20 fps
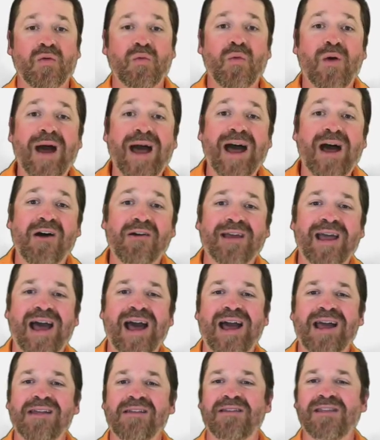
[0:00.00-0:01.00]
Wow,
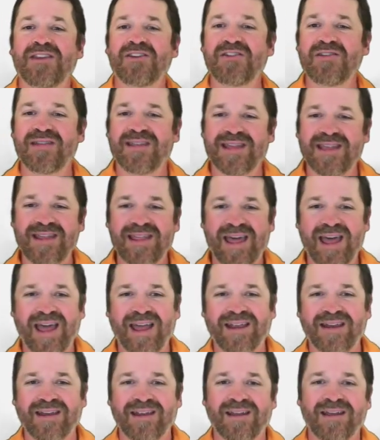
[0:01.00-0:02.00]
guys, did you see
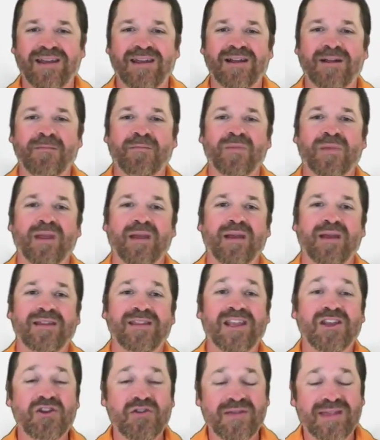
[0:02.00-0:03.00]
that?
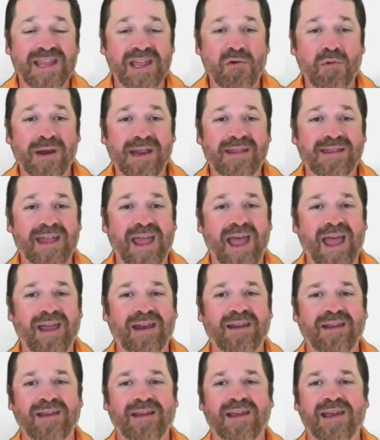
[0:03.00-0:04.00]
Did you see what he
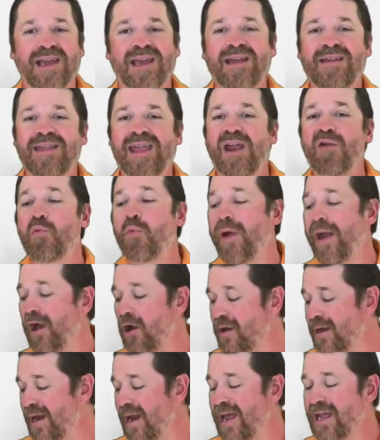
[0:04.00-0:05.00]
said? He said,
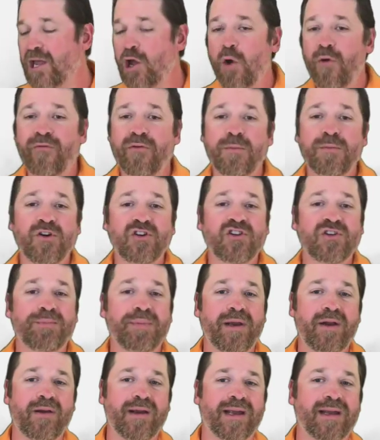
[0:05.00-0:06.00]
Where can I go from your
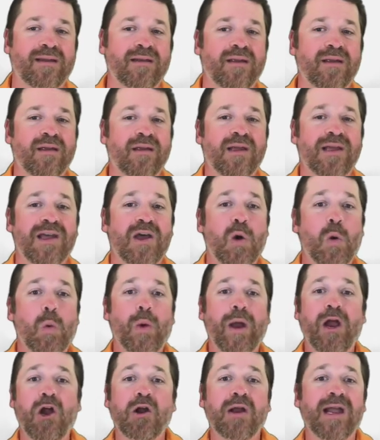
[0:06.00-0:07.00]
spirit?
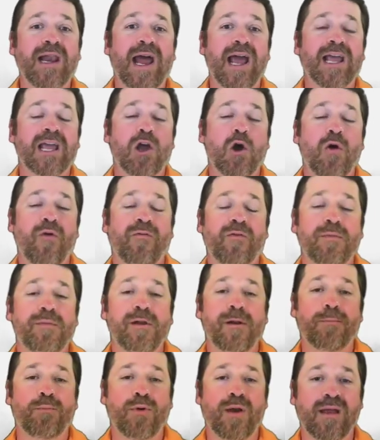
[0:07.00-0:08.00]
Where can I go from
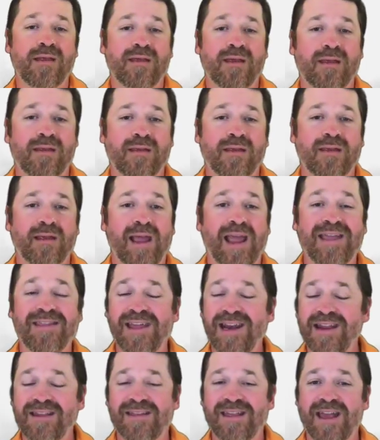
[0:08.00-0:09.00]
your presence? And
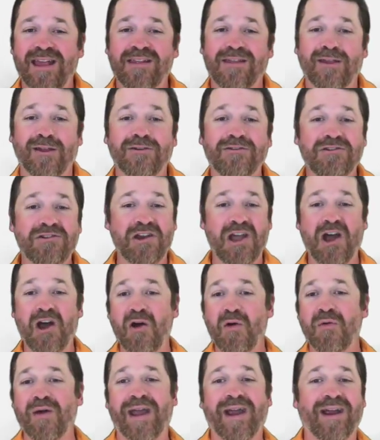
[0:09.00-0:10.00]
then he says,
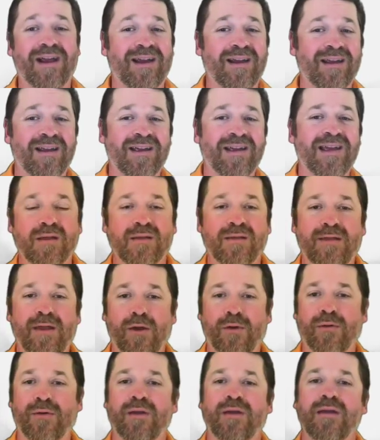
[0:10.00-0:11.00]
Nowhere.
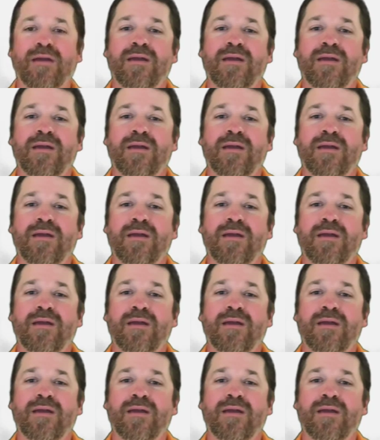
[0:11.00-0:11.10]
So